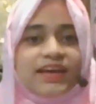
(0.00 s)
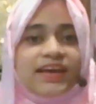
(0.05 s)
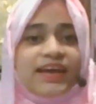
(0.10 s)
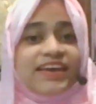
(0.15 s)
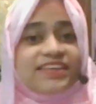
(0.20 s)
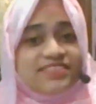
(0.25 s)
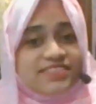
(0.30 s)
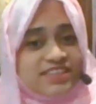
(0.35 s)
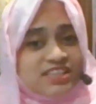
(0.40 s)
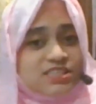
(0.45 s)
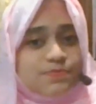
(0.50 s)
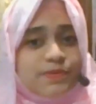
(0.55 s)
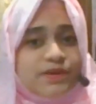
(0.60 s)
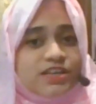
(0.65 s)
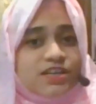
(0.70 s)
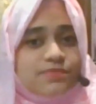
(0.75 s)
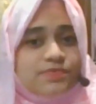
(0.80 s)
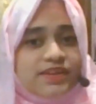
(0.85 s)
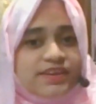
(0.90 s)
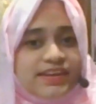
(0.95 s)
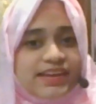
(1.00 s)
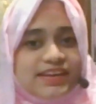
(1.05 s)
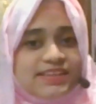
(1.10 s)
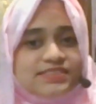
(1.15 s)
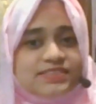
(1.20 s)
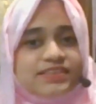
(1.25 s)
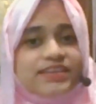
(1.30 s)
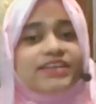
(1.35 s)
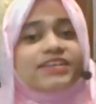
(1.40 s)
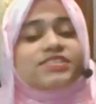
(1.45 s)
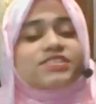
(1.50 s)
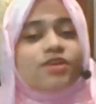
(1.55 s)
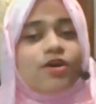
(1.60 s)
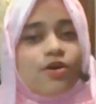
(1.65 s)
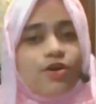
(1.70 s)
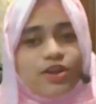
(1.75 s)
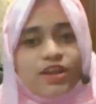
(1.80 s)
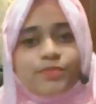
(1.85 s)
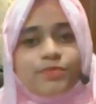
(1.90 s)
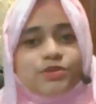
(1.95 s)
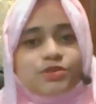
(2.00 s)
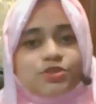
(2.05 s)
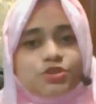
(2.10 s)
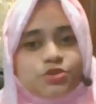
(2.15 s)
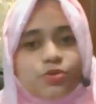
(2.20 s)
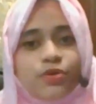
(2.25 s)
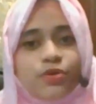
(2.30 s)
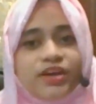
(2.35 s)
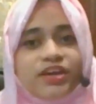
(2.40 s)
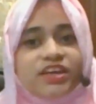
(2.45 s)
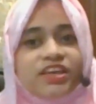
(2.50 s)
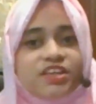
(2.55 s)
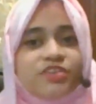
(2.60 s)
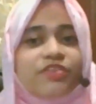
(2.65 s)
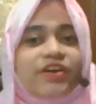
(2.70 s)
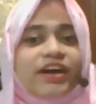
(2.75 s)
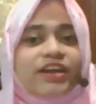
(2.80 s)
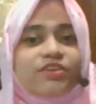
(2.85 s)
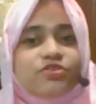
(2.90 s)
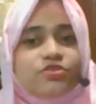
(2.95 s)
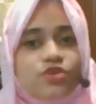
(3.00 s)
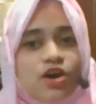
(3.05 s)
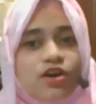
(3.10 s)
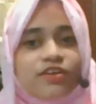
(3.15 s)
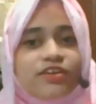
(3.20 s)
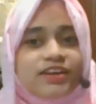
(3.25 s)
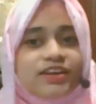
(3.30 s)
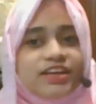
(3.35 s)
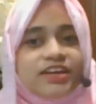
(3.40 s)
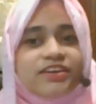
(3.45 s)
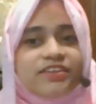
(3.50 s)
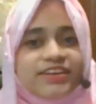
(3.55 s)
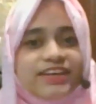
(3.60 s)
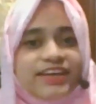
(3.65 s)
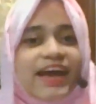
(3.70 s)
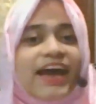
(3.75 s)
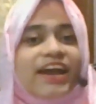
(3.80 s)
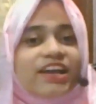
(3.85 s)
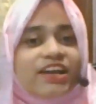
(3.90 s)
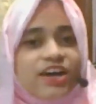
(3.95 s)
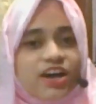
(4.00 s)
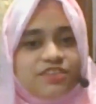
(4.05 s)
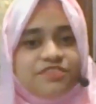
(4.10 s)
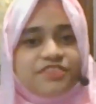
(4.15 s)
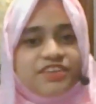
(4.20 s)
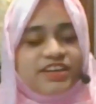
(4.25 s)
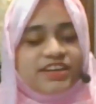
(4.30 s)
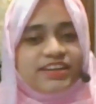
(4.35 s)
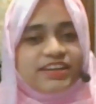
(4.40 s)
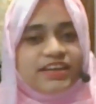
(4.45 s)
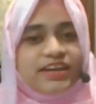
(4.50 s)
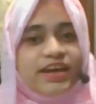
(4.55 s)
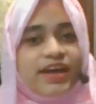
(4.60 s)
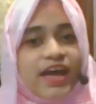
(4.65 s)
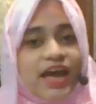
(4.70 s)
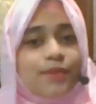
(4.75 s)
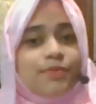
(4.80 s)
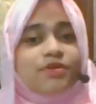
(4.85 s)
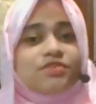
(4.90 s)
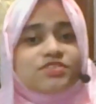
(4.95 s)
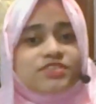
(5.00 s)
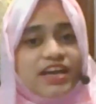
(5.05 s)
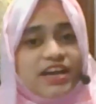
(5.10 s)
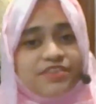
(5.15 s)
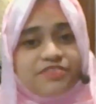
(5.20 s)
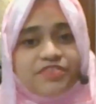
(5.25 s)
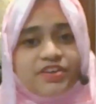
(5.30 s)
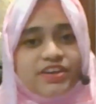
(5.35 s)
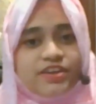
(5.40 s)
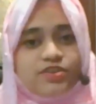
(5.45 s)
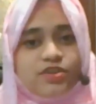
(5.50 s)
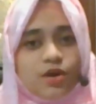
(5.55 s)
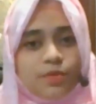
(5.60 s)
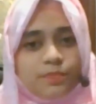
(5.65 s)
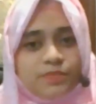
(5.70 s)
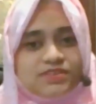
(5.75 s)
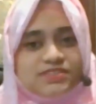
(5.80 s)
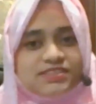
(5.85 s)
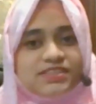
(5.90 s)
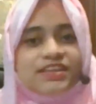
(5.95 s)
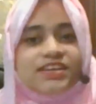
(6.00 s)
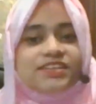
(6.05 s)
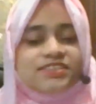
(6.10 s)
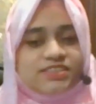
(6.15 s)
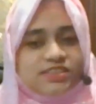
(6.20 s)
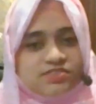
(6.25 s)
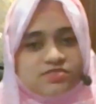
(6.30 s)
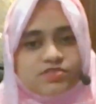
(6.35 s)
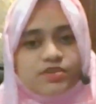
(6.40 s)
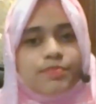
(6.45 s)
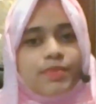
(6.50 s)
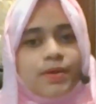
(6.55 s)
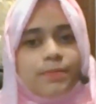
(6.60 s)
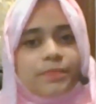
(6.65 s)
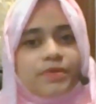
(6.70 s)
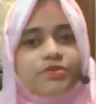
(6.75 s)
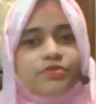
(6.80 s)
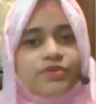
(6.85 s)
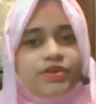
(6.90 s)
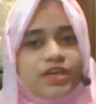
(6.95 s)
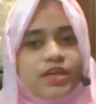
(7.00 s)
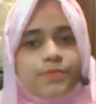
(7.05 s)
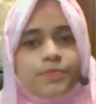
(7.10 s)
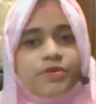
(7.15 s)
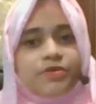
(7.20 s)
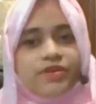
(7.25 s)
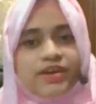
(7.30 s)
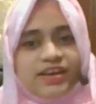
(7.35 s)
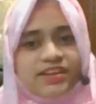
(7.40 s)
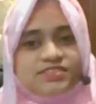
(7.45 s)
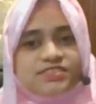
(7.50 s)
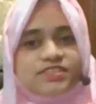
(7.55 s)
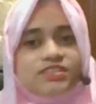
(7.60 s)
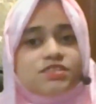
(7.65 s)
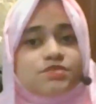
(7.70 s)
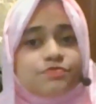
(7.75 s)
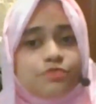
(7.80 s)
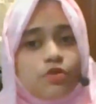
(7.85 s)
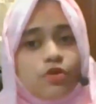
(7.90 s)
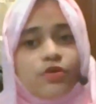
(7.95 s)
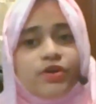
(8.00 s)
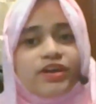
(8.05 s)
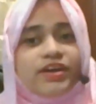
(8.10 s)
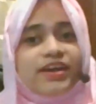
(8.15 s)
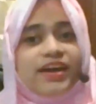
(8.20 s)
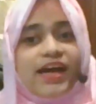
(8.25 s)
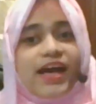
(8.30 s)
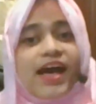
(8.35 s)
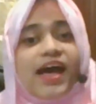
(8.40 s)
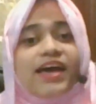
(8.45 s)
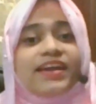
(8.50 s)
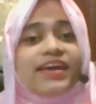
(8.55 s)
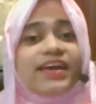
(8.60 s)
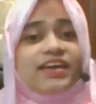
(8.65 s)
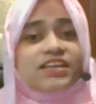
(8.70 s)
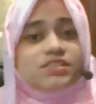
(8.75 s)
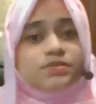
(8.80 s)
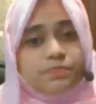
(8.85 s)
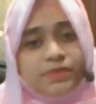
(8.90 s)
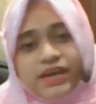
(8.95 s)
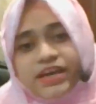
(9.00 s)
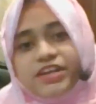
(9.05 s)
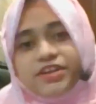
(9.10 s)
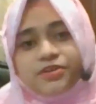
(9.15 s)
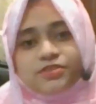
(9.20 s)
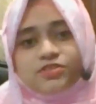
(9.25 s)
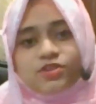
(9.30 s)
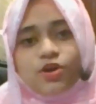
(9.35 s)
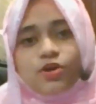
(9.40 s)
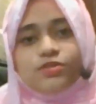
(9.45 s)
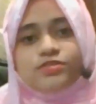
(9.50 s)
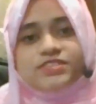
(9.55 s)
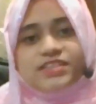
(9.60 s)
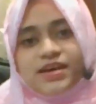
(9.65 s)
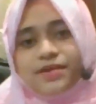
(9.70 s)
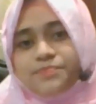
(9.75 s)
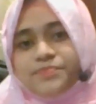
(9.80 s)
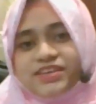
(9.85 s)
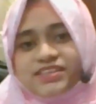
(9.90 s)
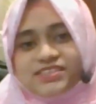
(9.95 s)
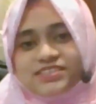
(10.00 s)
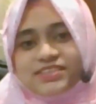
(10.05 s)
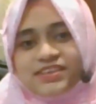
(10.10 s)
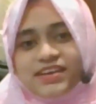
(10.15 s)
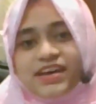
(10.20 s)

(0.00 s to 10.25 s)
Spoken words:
In this part of the test, it's all about showing you can talk clearly and confidently about everyday topics. Just remember to keep your answers flowing and explain your thoughts a bit.